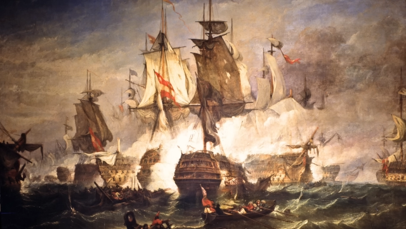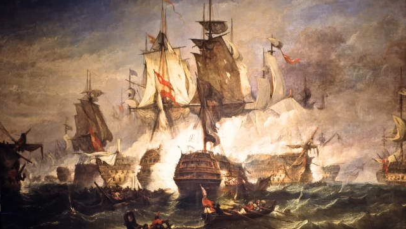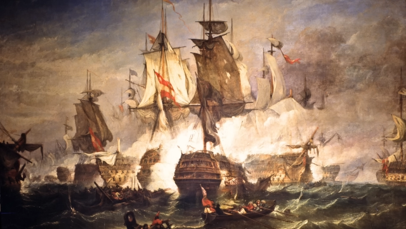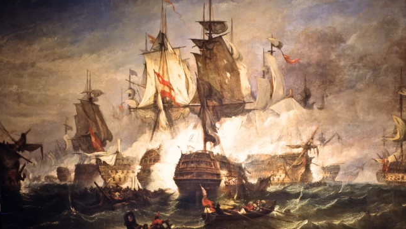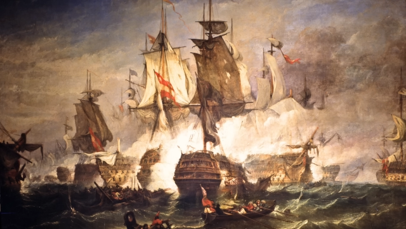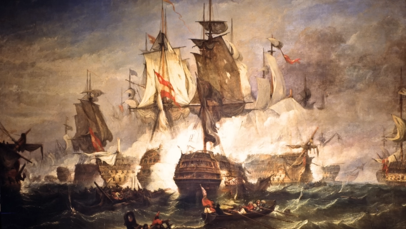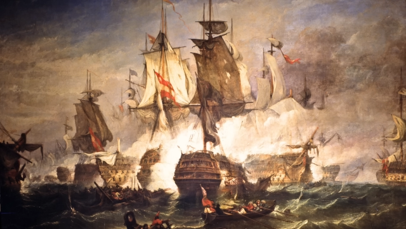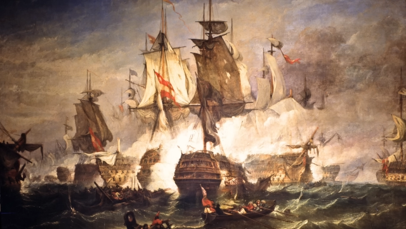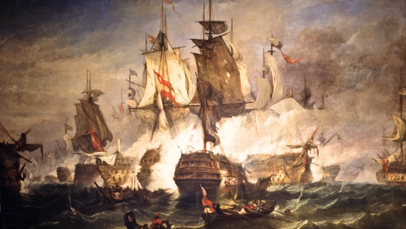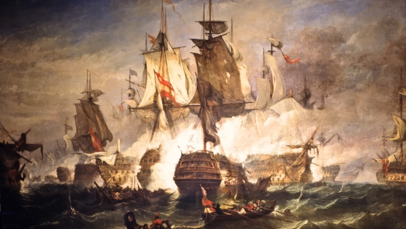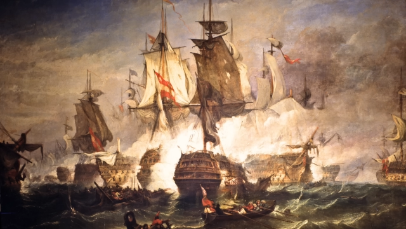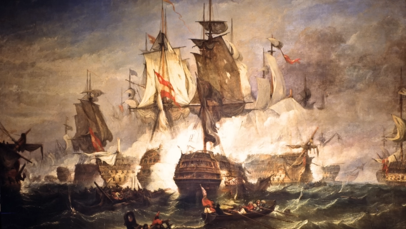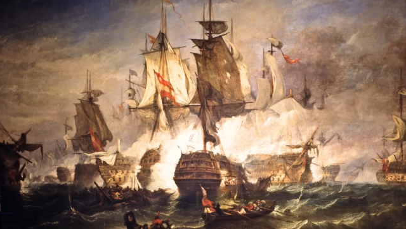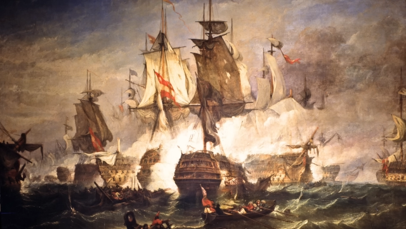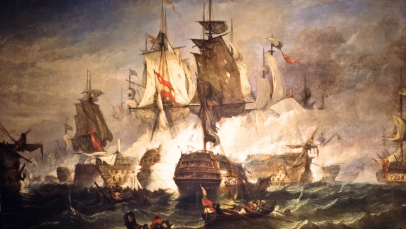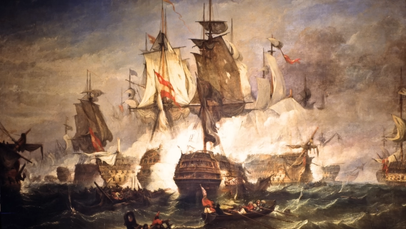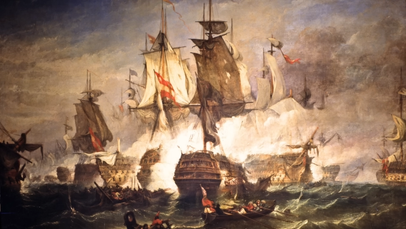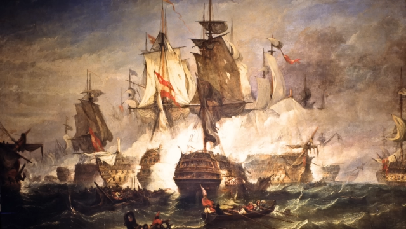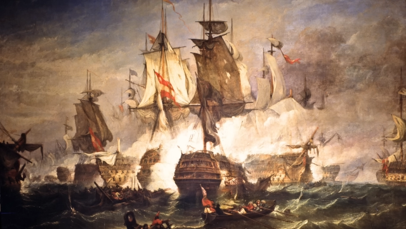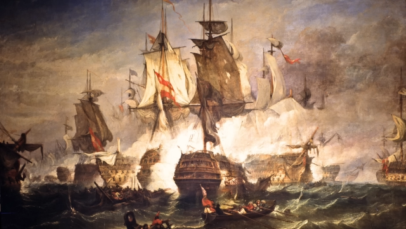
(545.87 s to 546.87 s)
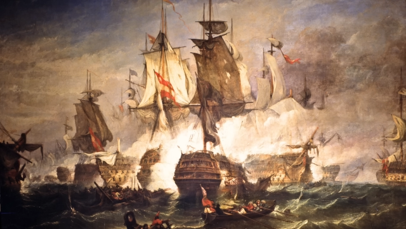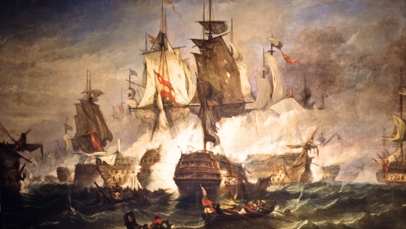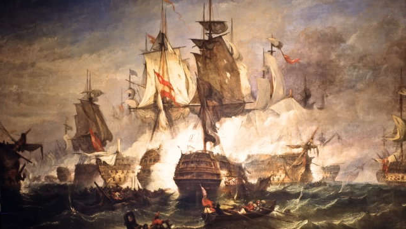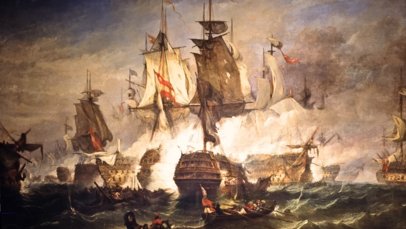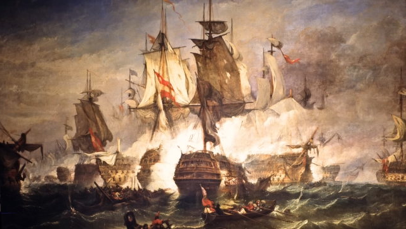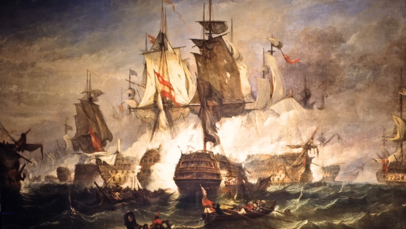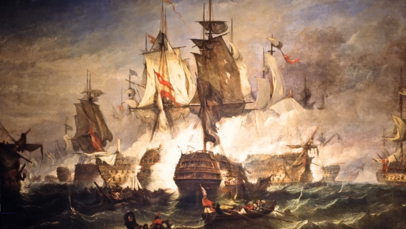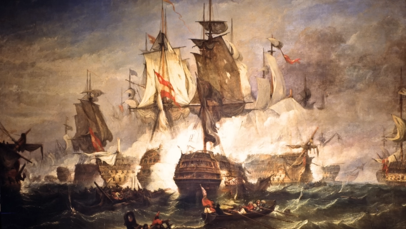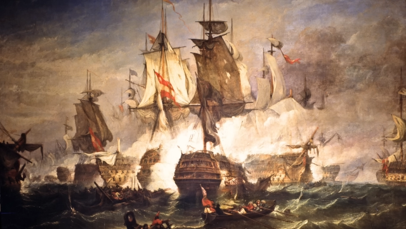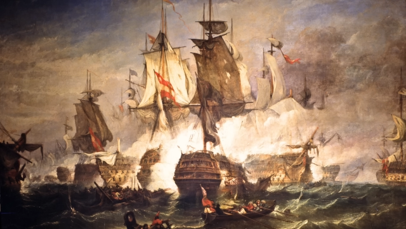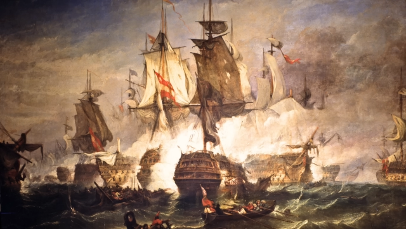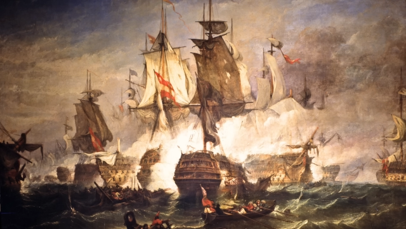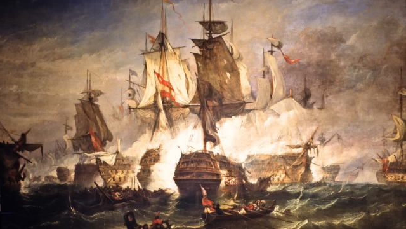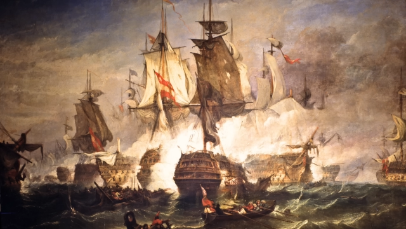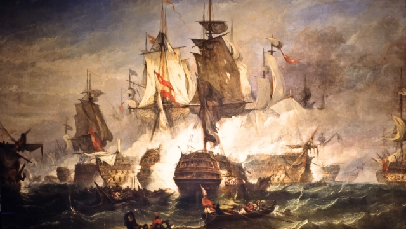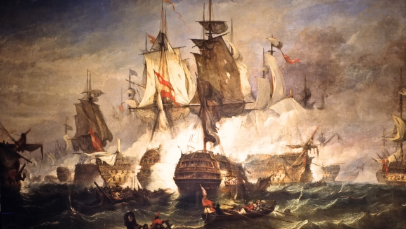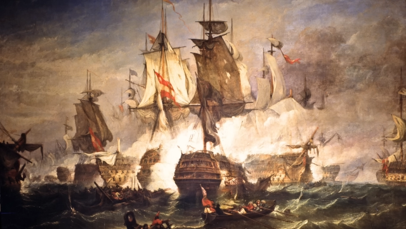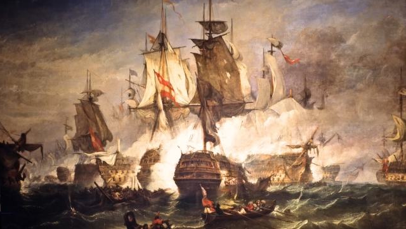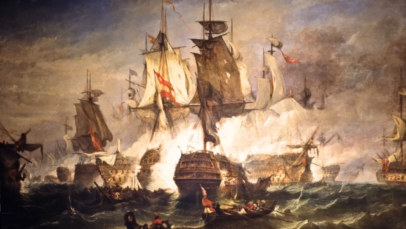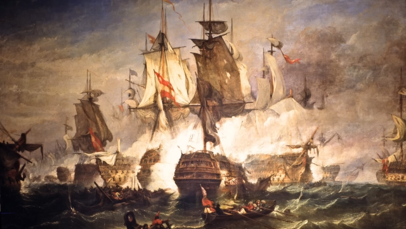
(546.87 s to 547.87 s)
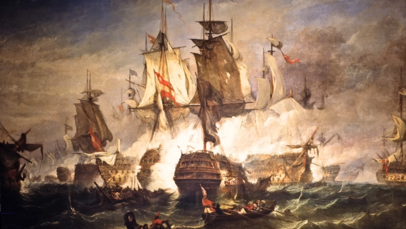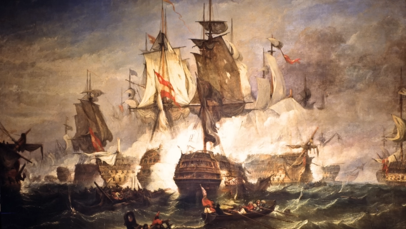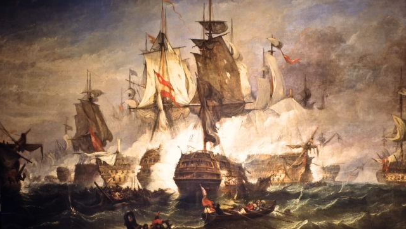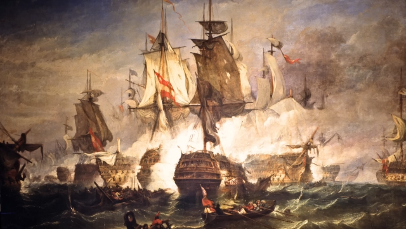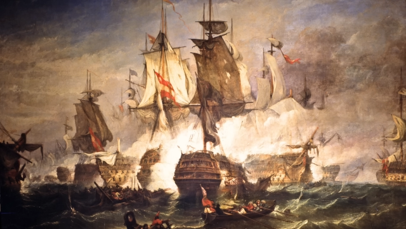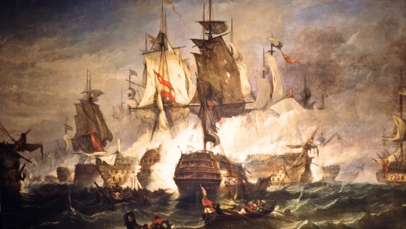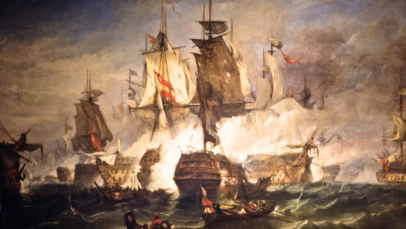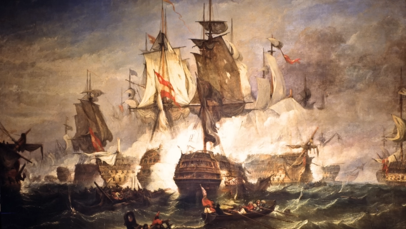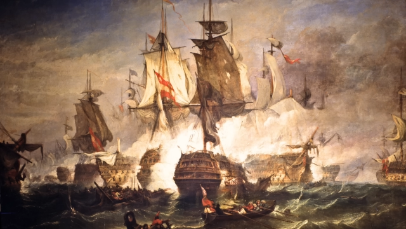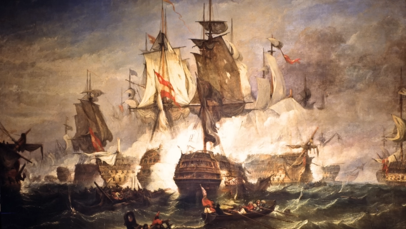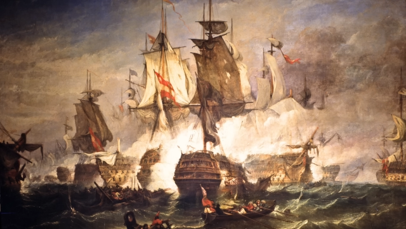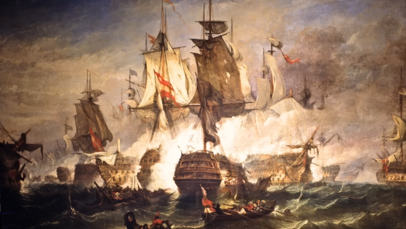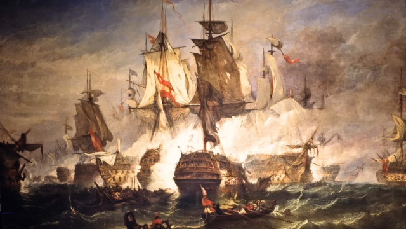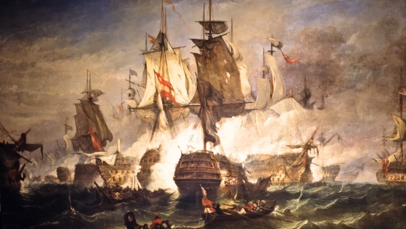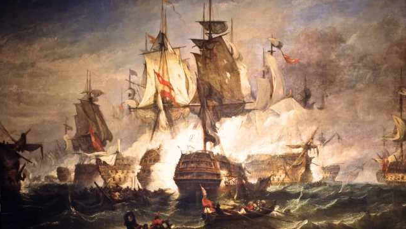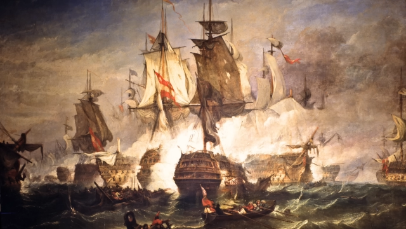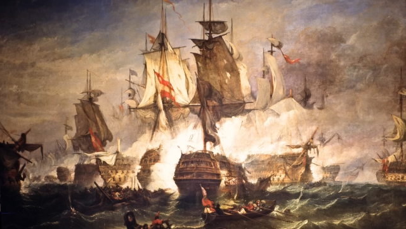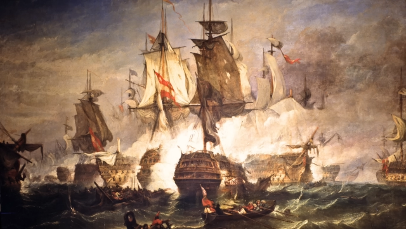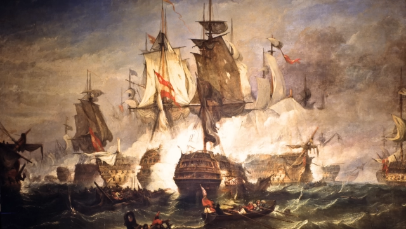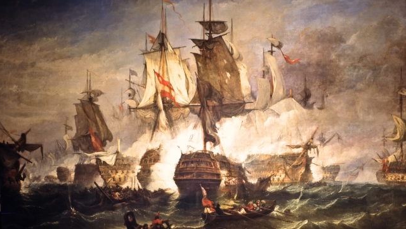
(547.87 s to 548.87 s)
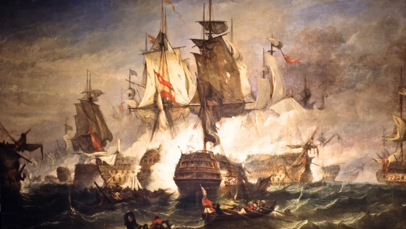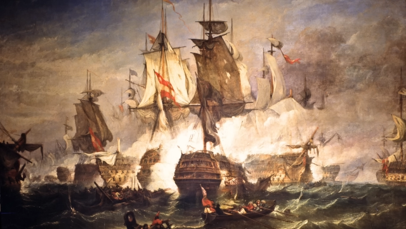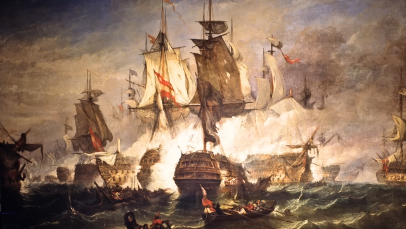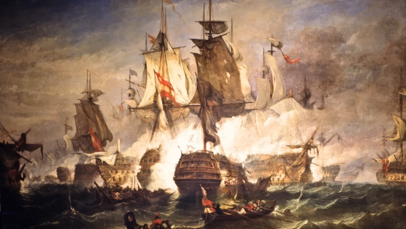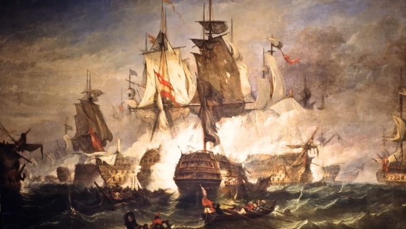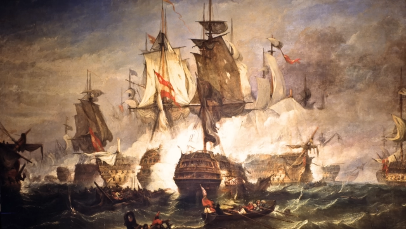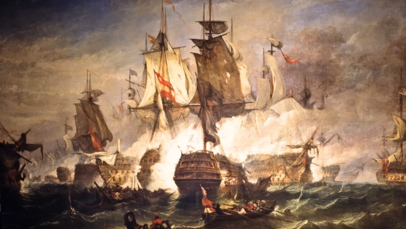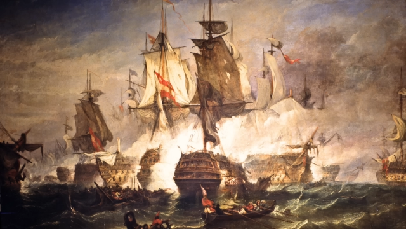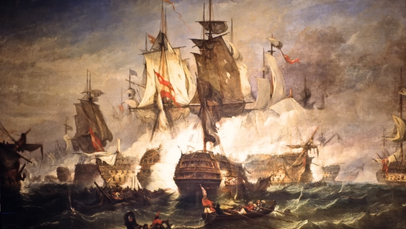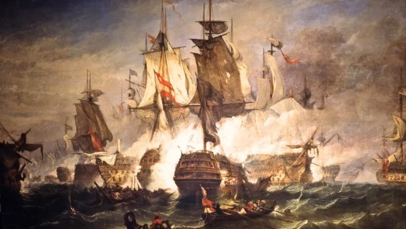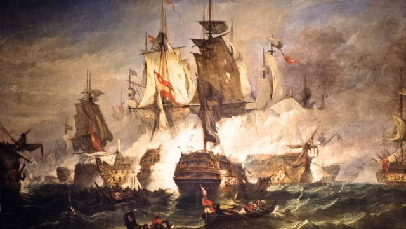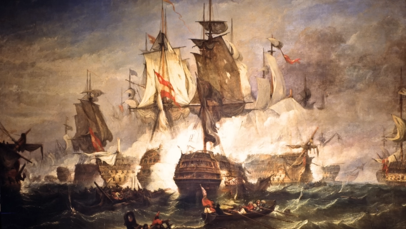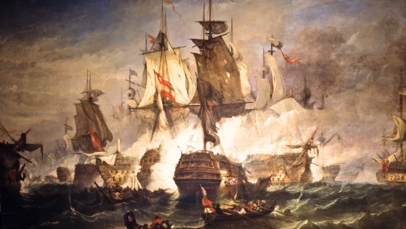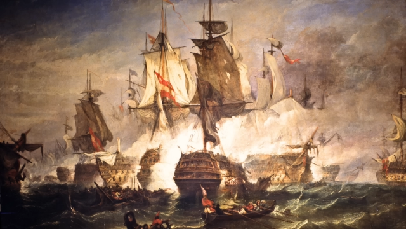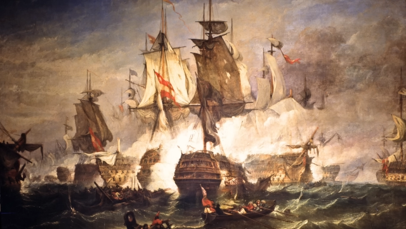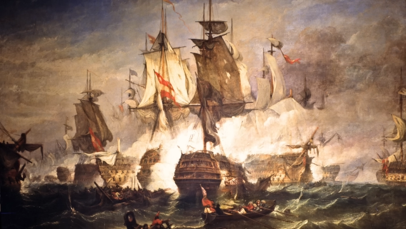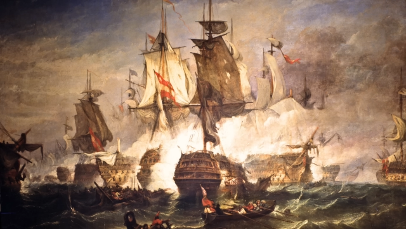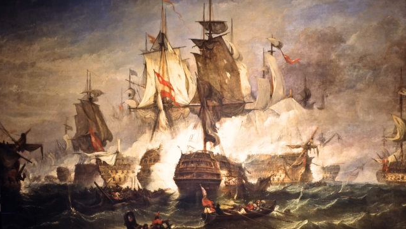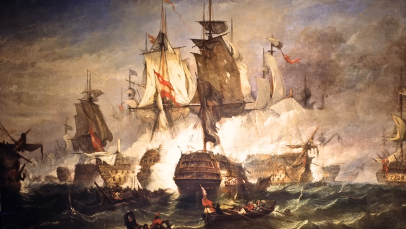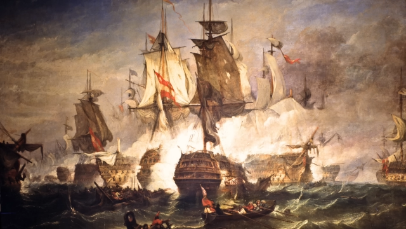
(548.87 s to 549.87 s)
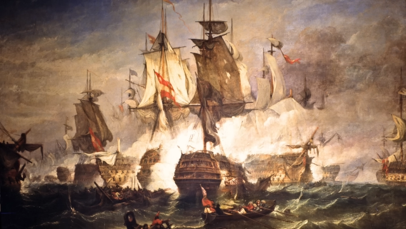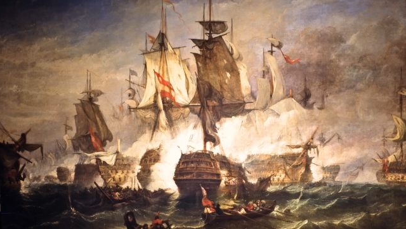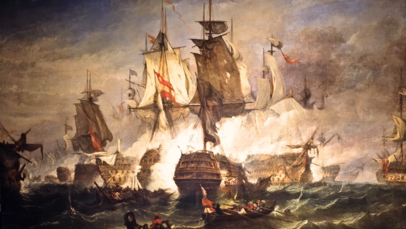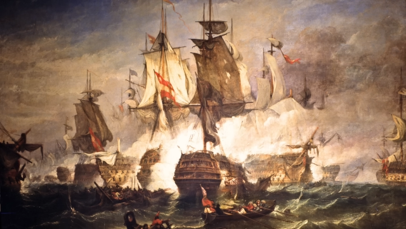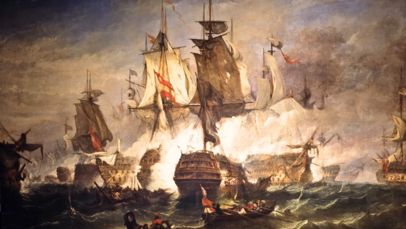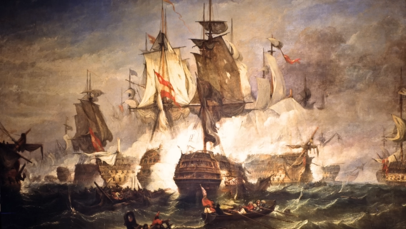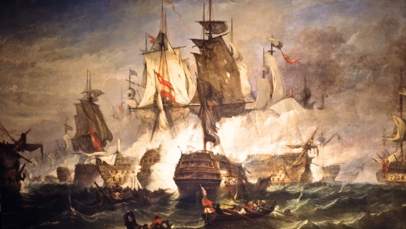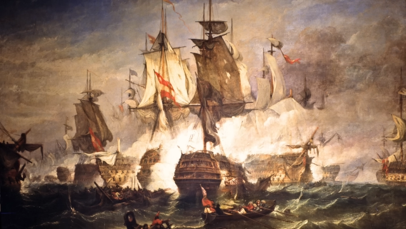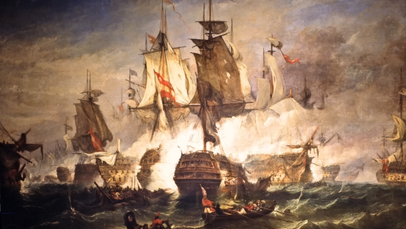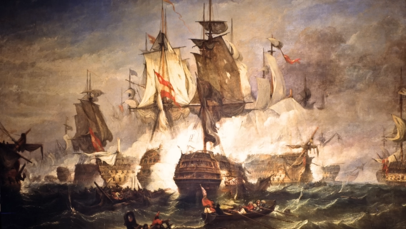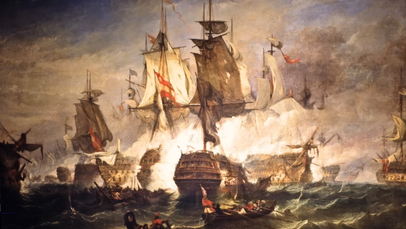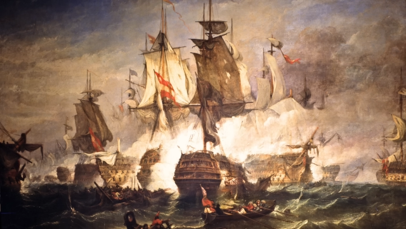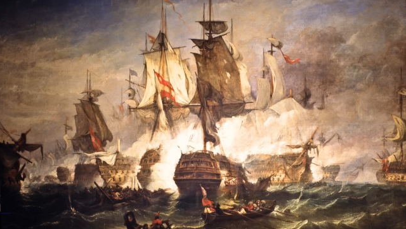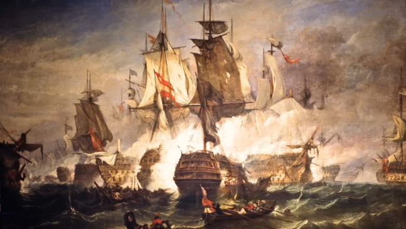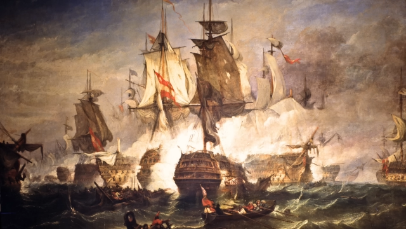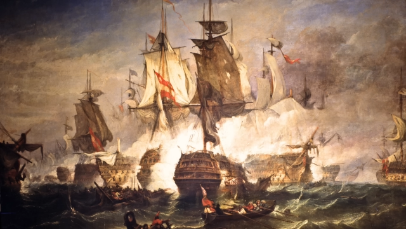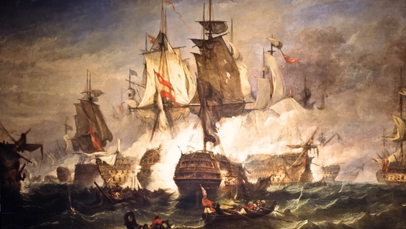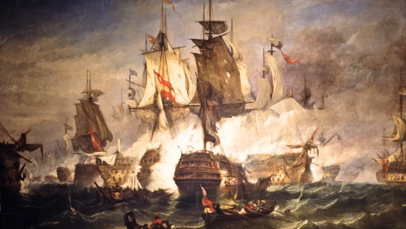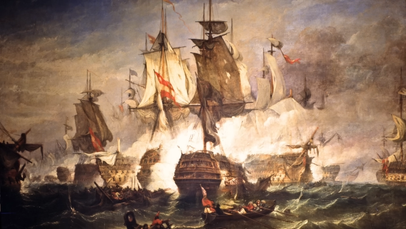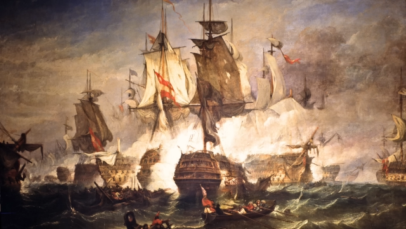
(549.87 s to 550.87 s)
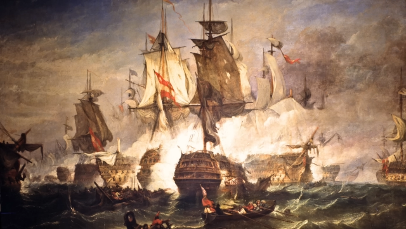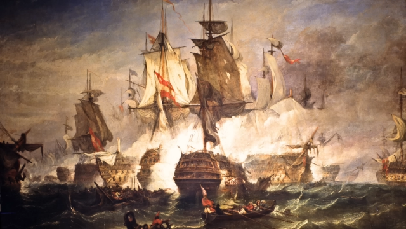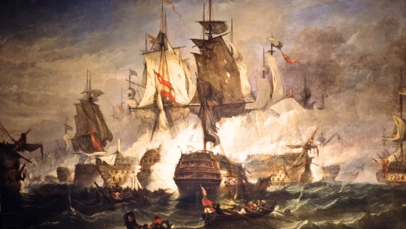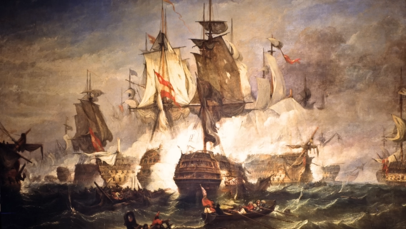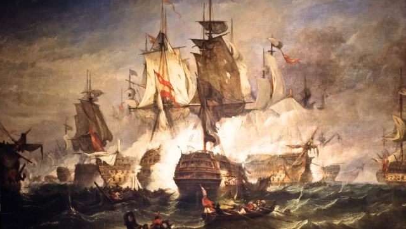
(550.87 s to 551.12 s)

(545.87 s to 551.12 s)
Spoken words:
(no speaker visible)